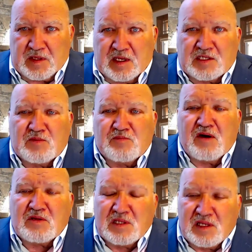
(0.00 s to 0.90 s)
It's
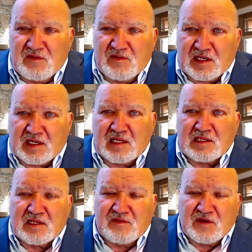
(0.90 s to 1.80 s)
about living and
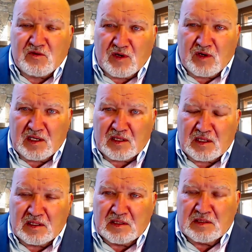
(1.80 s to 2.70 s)
living well.
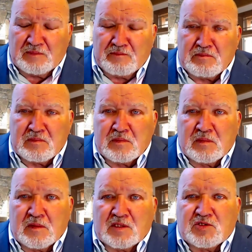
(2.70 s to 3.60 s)

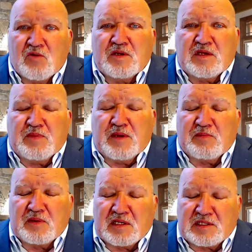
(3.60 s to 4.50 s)
So many
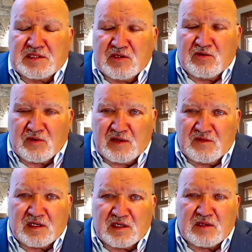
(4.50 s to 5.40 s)
people I see
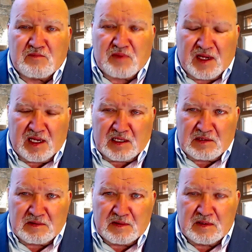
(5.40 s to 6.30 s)
grieving and in pain
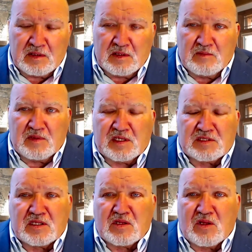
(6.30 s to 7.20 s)
because
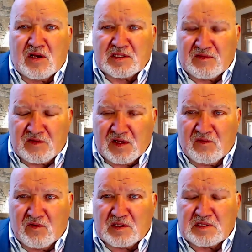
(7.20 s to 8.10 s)
of the loss of loved
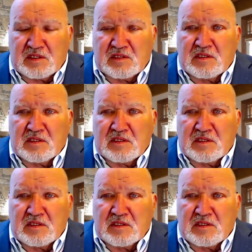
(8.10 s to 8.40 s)
ones.